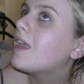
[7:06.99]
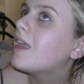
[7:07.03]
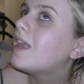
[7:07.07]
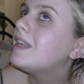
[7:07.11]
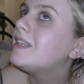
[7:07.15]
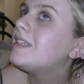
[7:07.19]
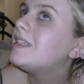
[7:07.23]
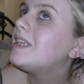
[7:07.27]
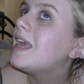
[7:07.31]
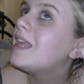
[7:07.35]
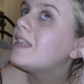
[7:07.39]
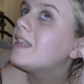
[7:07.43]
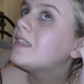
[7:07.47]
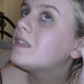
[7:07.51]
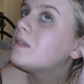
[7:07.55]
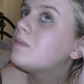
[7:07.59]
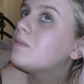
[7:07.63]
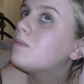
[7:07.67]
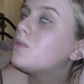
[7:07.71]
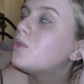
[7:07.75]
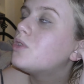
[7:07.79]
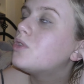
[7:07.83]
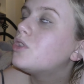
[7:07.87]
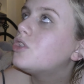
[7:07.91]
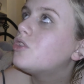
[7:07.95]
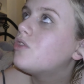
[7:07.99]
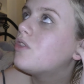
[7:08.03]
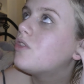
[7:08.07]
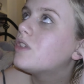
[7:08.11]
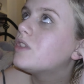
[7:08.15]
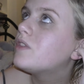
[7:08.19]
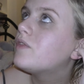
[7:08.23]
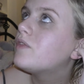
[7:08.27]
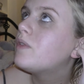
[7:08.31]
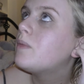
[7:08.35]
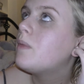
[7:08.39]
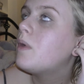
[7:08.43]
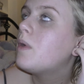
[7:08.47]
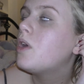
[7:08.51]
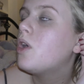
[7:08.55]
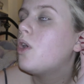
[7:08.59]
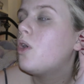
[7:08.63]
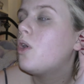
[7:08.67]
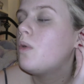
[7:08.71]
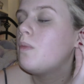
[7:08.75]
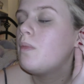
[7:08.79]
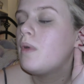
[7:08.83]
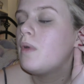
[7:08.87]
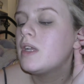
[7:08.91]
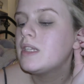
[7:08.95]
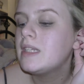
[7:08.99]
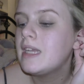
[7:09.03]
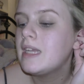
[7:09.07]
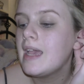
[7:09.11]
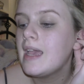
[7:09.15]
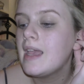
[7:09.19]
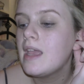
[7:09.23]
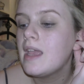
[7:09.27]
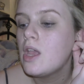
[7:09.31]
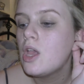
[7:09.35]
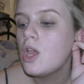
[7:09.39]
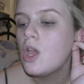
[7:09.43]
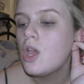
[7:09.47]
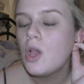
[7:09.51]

intense moisturizer for my whole body